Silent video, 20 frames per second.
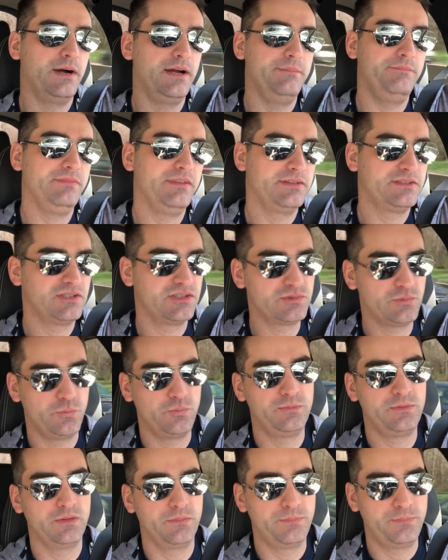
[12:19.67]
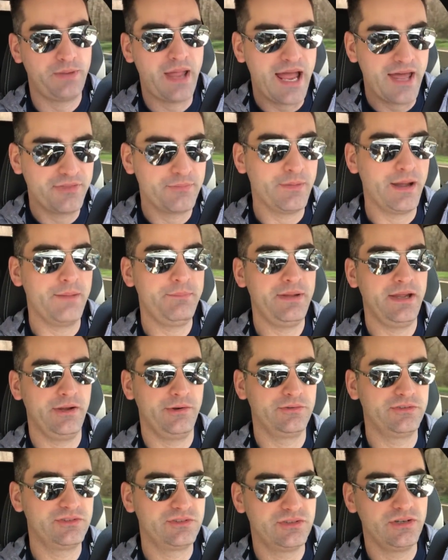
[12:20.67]
but it's just the path my
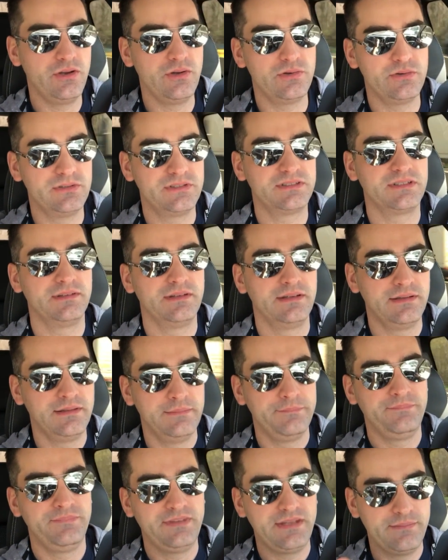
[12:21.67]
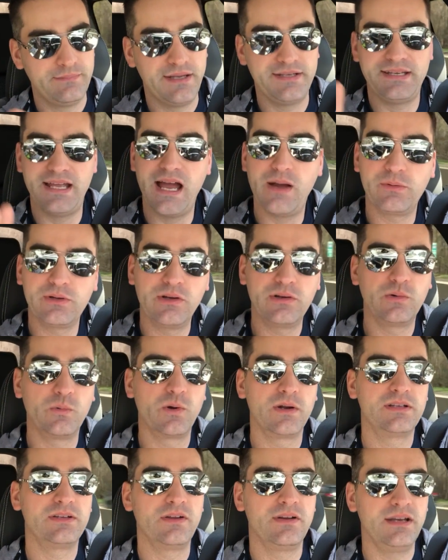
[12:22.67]
parents chose. My dad would go to
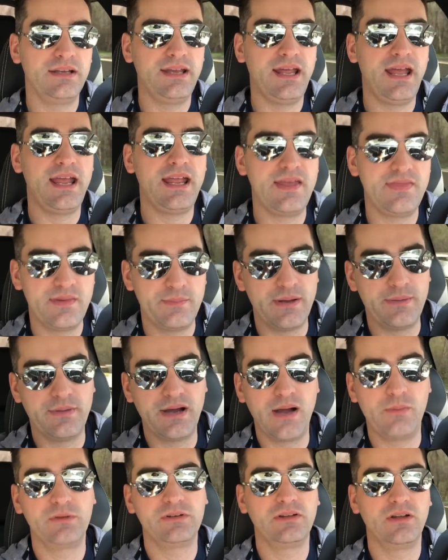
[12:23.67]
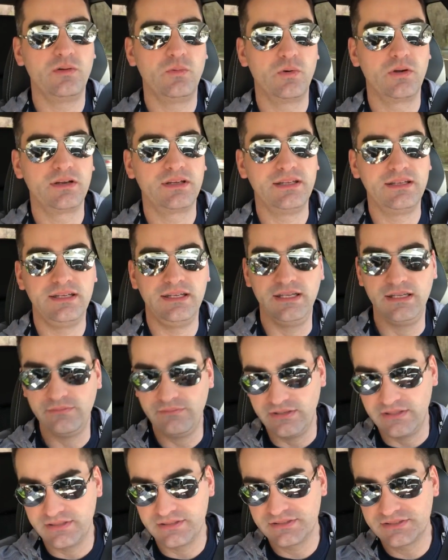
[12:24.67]
work during the day, and then my mom would go to work in the
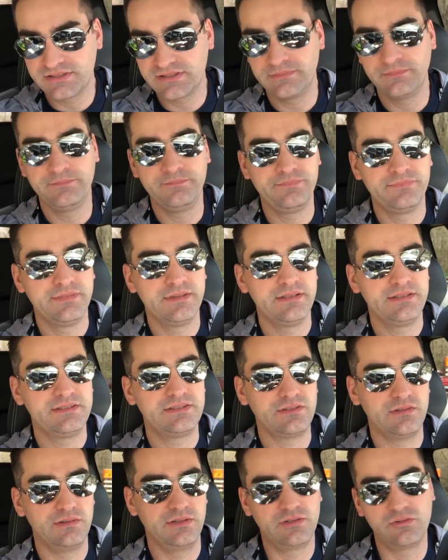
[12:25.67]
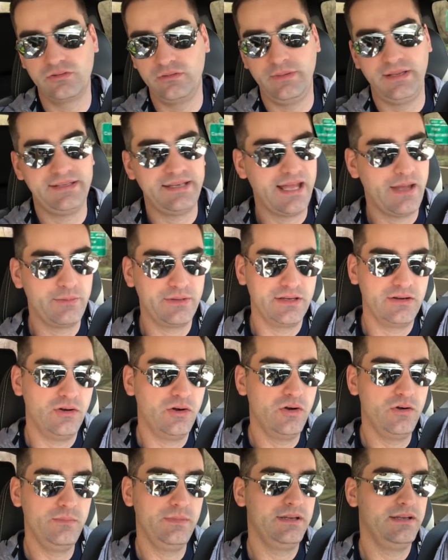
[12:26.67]
evenings. So literally, my dad would get
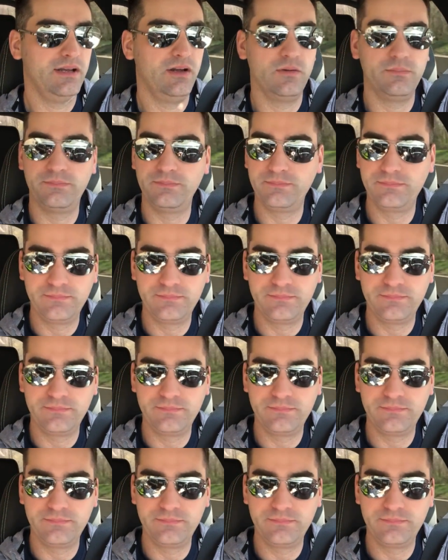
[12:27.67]
home, he'd help